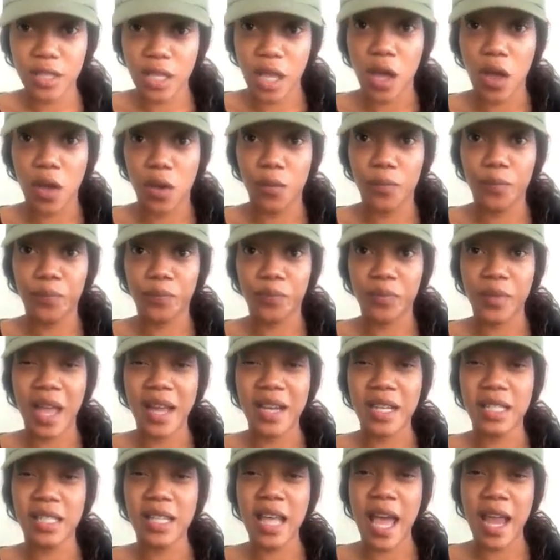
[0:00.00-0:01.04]
So
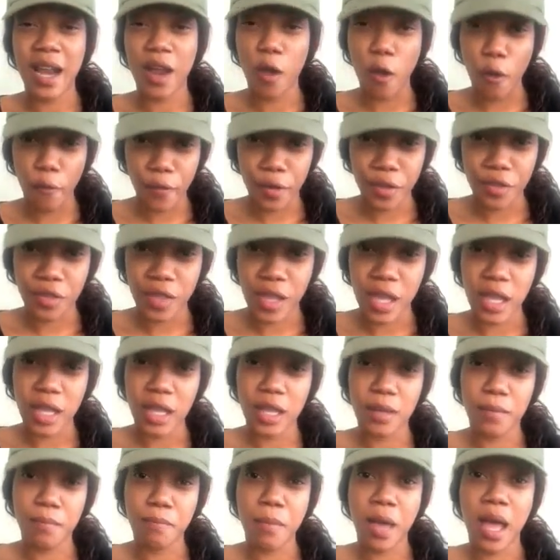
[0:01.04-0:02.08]
I just kind of
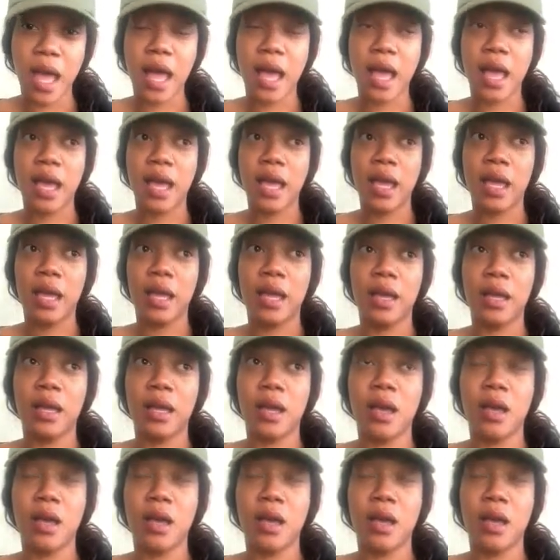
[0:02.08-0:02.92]
overthink my